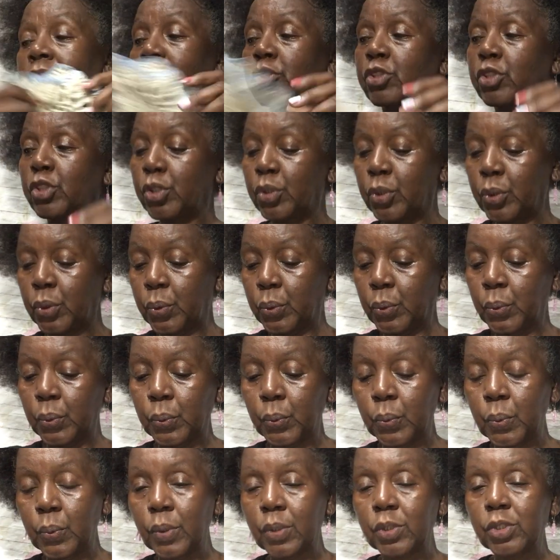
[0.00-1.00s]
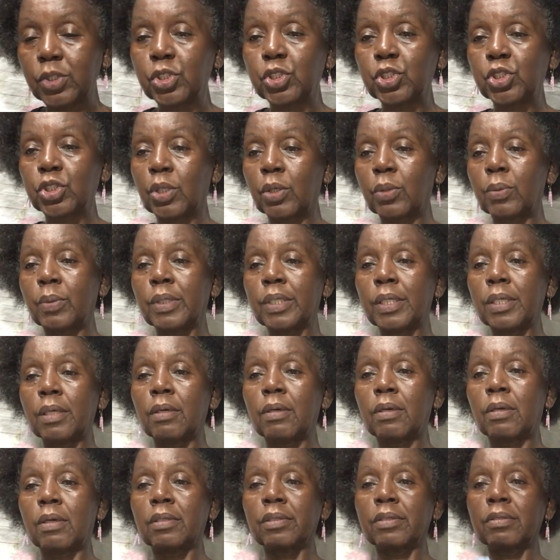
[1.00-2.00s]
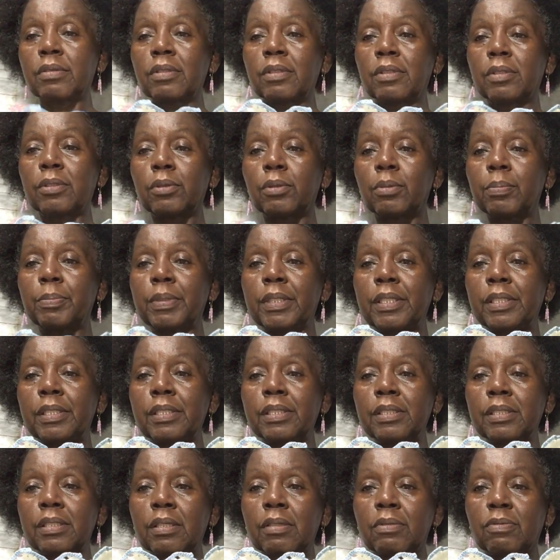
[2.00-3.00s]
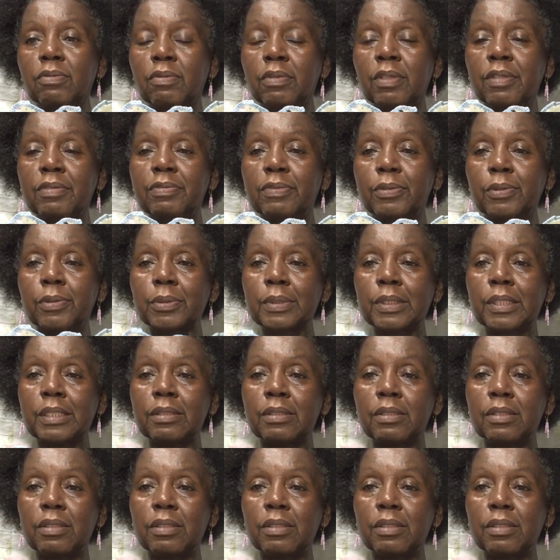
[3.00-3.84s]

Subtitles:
to showing all of the little peaks and ruffles and